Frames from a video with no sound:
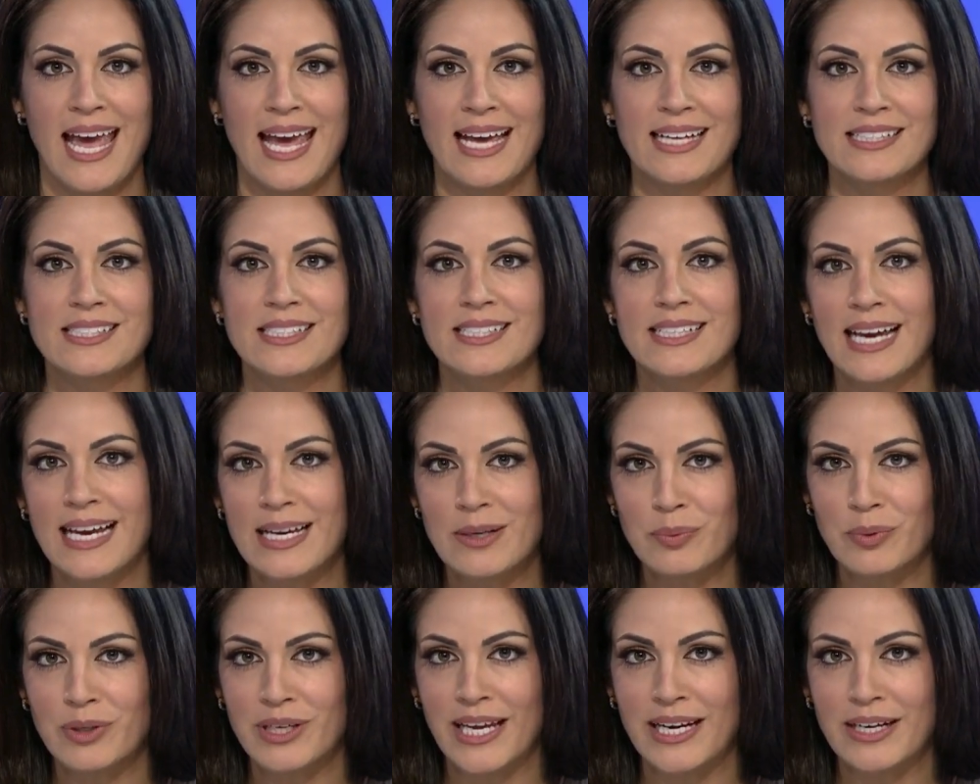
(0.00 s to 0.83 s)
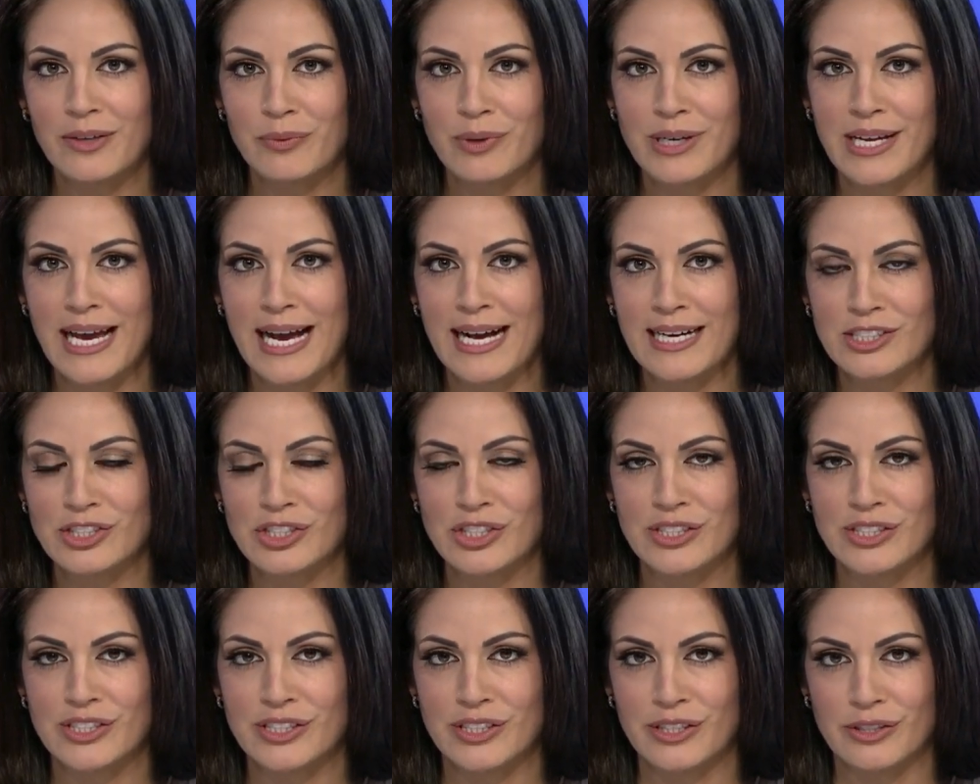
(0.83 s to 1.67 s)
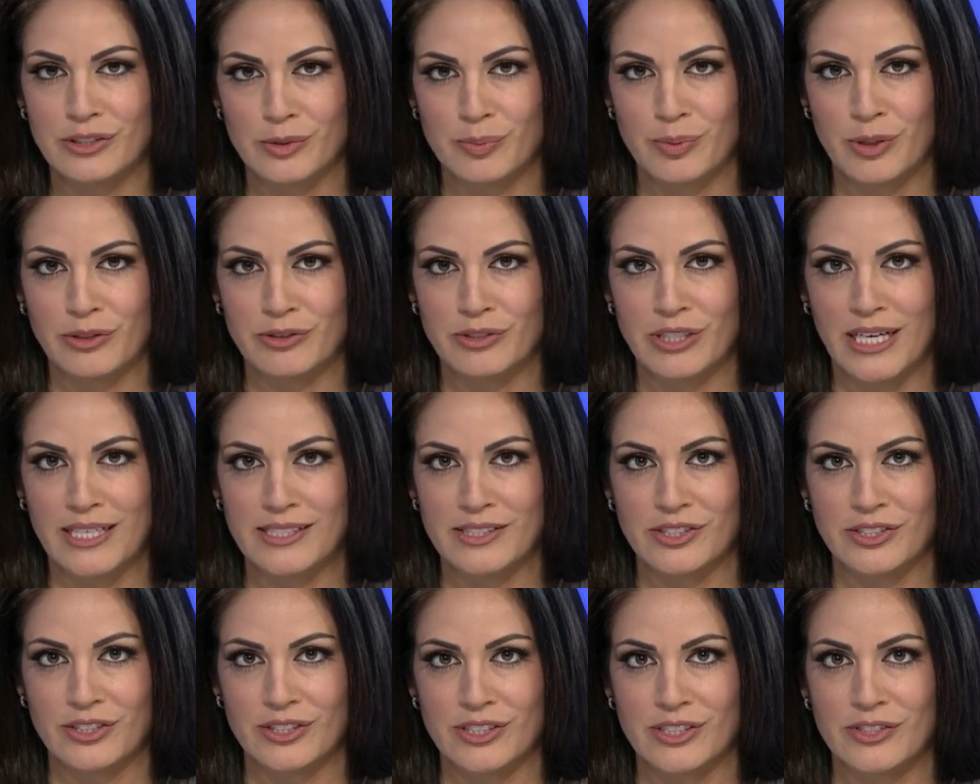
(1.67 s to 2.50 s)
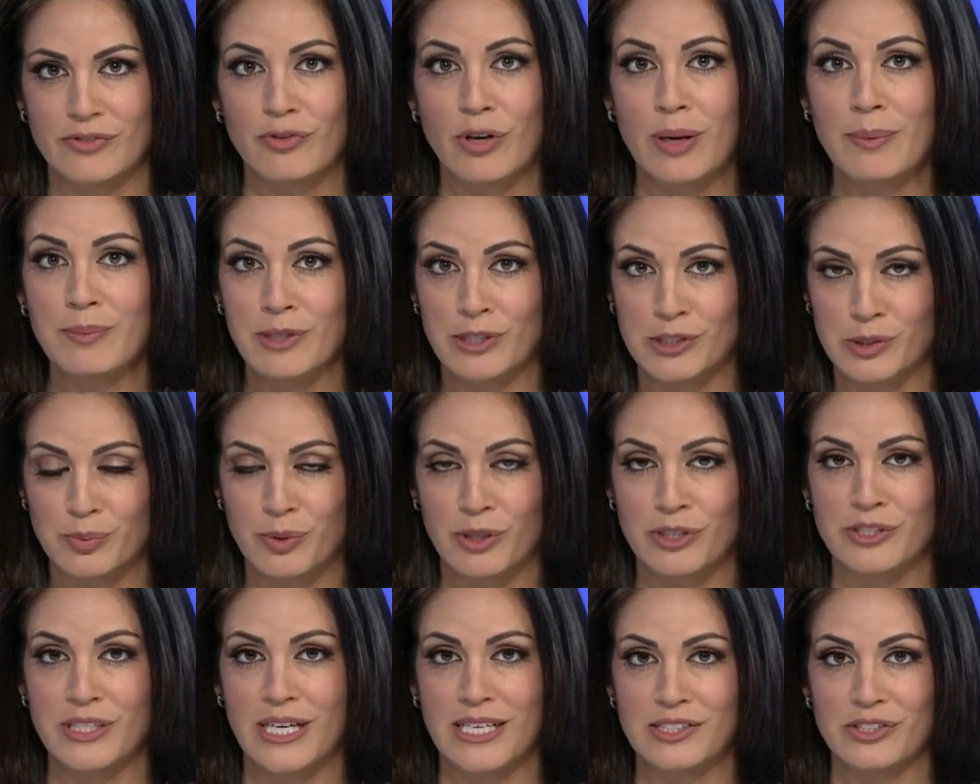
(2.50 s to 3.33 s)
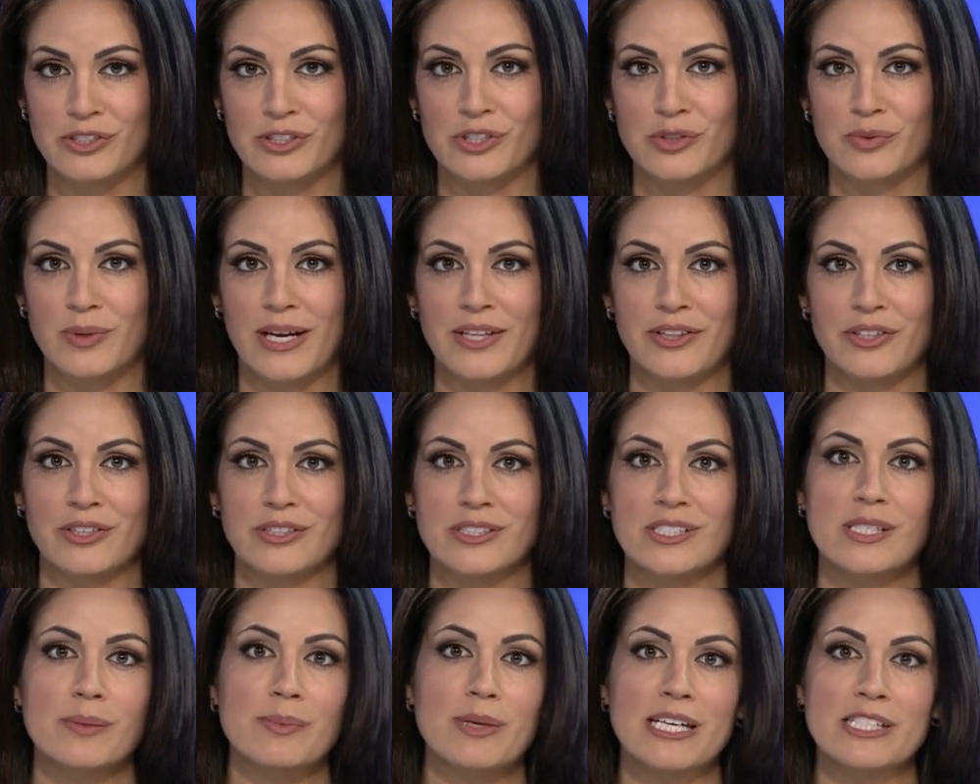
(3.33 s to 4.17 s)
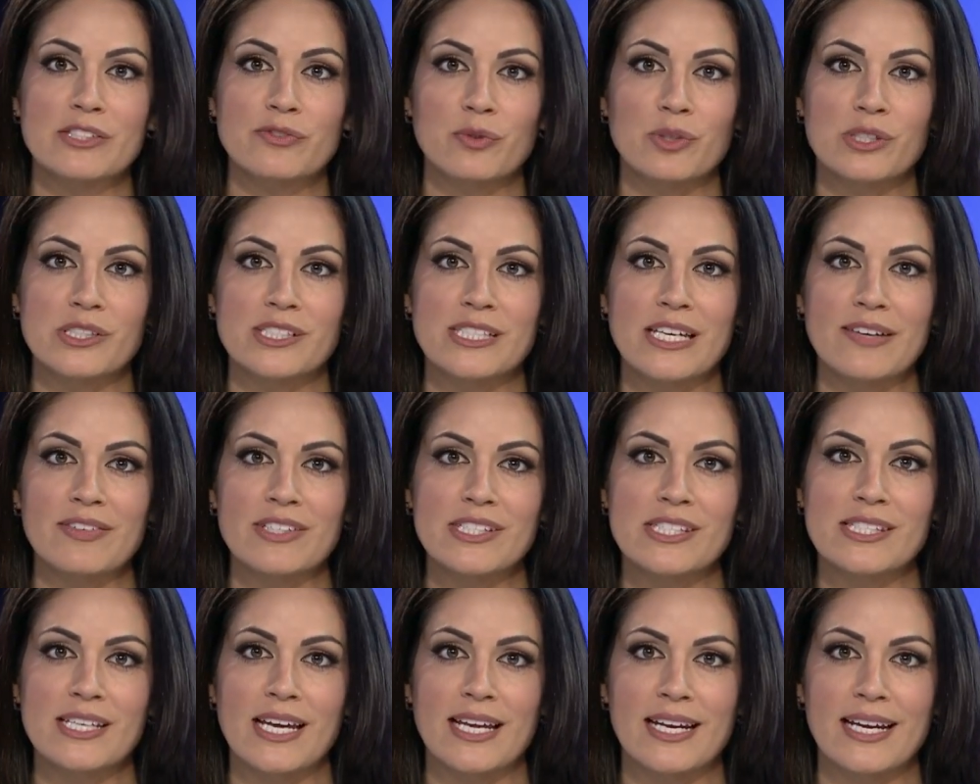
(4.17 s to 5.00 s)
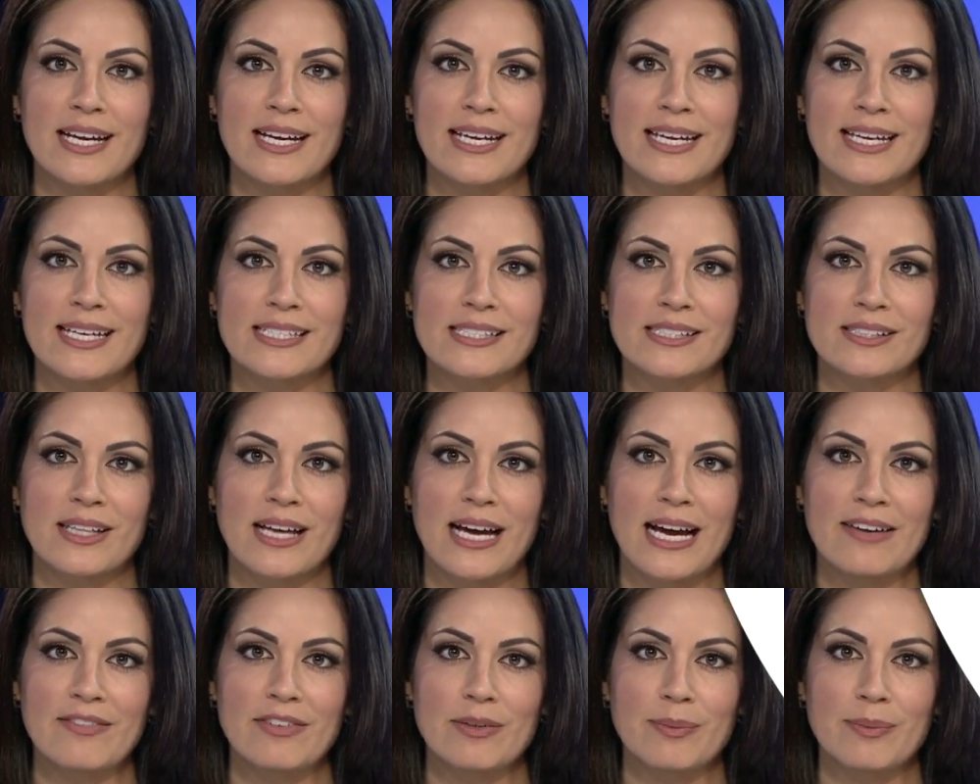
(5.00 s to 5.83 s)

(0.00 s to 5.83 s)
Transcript: And tonight we're getting reaction to those protesters, from those protesters rather. CBS 4's David Sutta is live